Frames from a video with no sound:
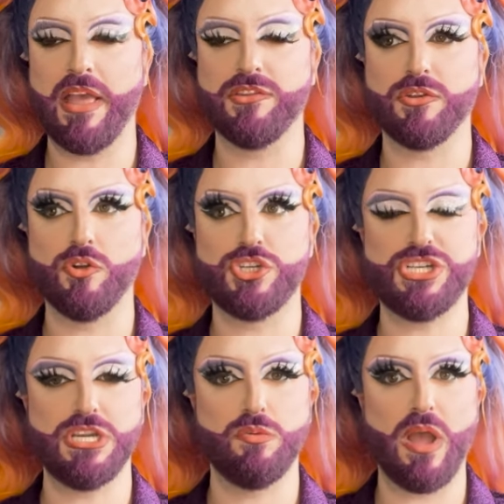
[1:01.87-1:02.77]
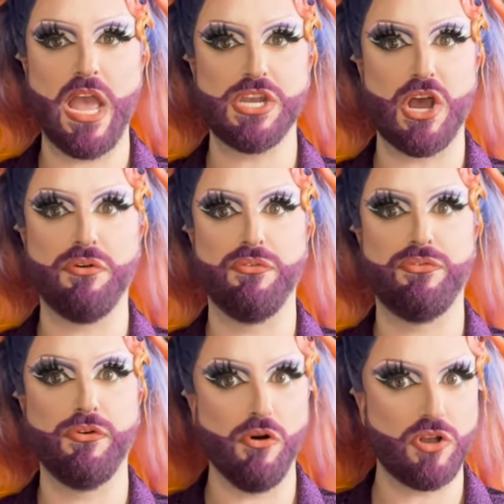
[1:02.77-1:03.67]
And so she went a
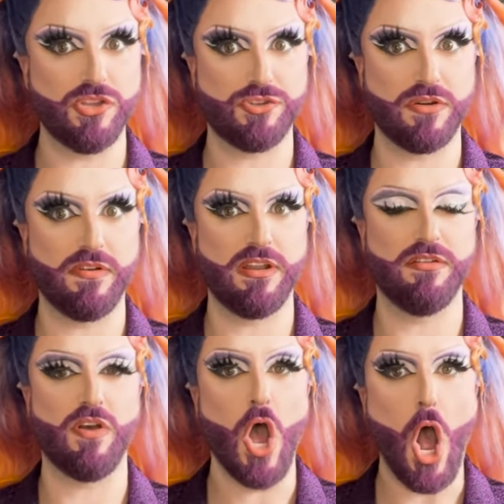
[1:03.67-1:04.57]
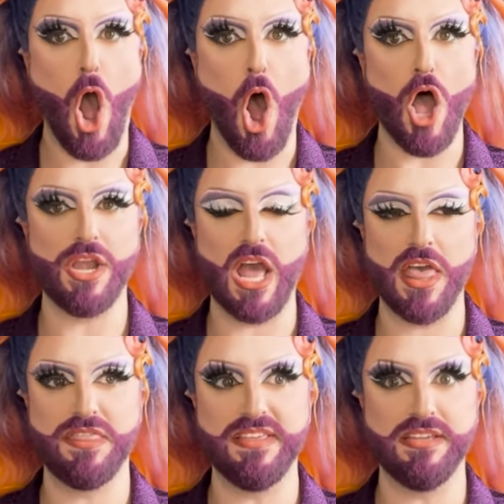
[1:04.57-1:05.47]
full conservative
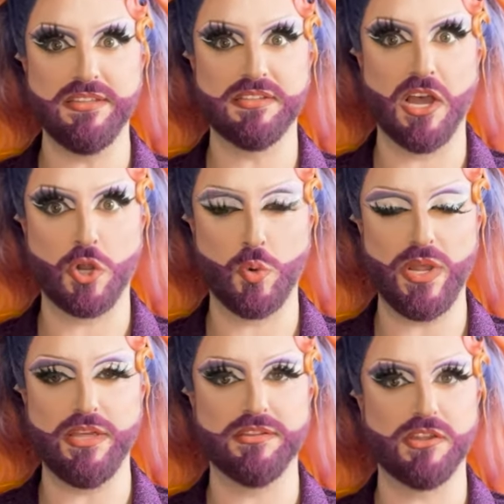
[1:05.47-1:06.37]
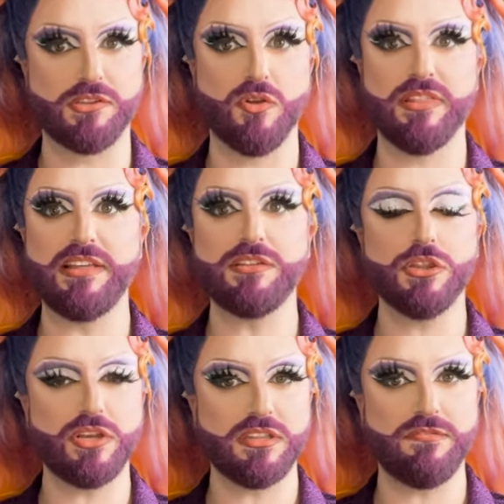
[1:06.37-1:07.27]
on these queens. So let's
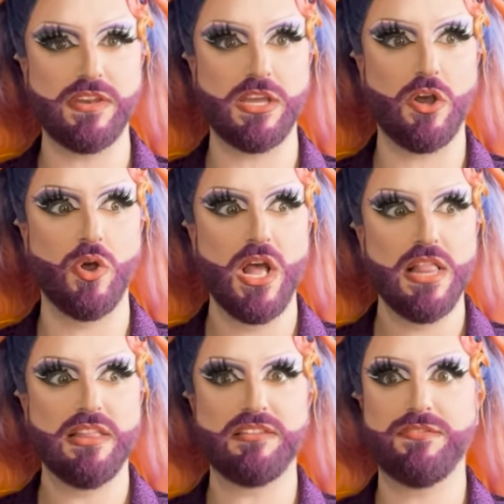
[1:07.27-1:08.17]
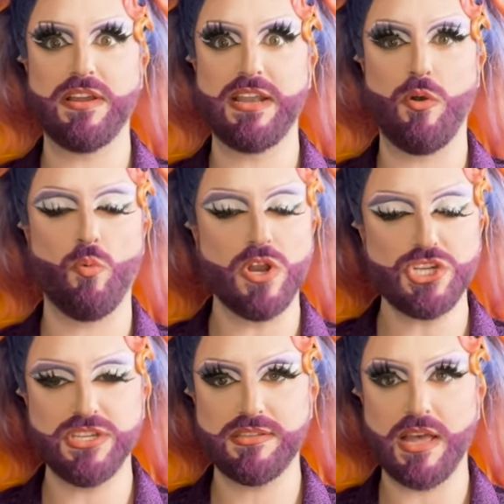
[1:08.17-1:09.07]
look at the video. Let's find out what
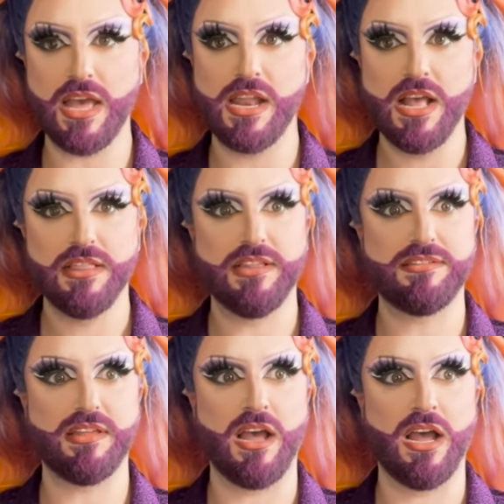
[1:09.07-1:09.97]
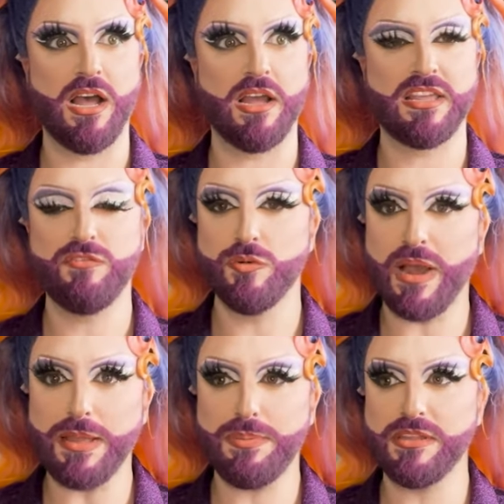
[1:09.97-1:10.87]
she said. Let's uh, give you
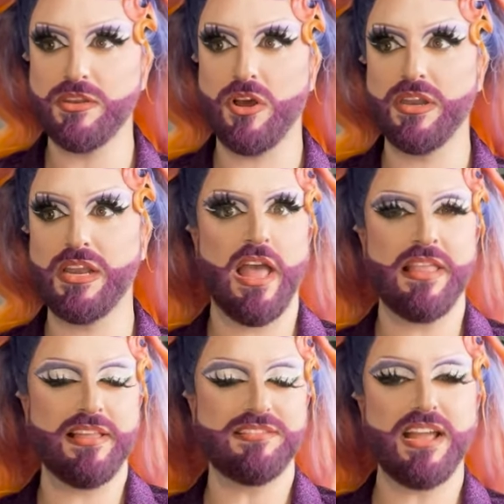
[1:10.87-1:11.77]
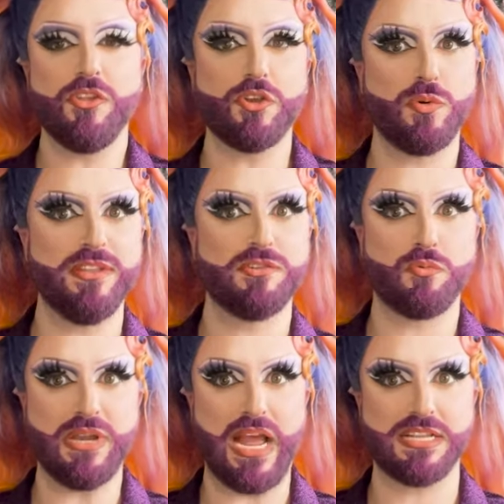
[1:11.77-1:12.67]
my opinion on it. And let's see how the queens
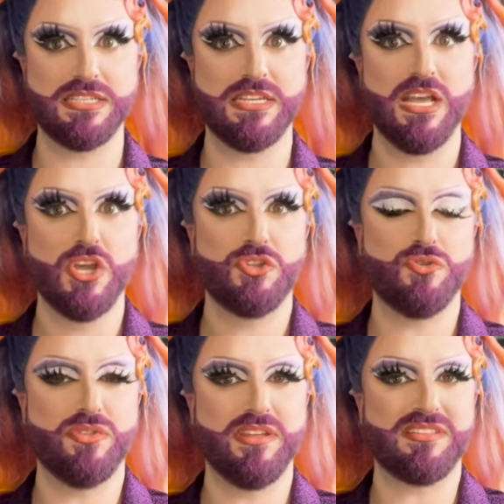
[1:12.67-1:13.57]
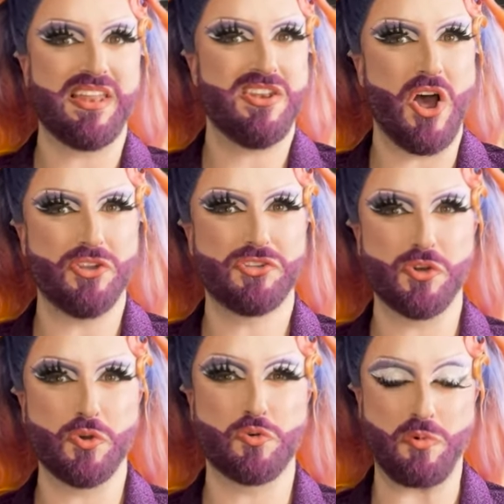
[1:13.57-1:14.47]
reacted to this not
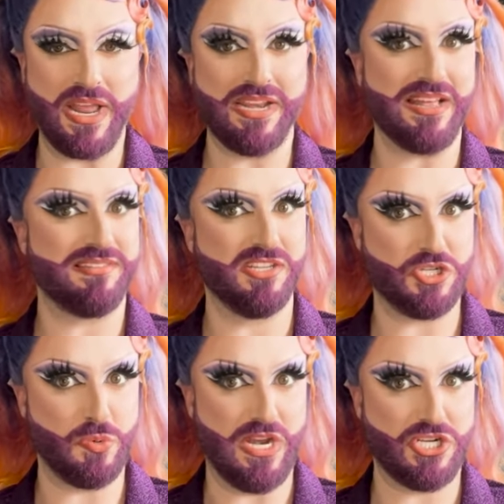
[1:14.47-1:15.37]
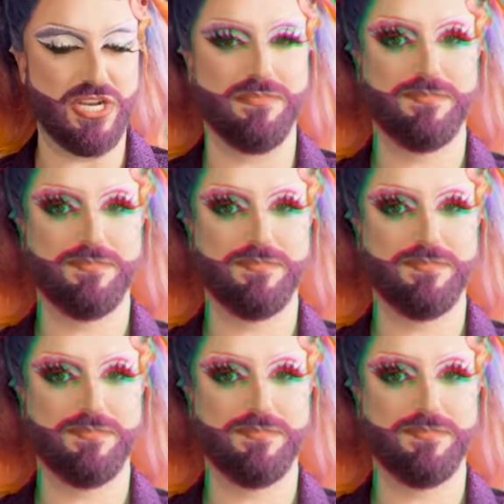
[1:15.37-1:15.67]
so great situation.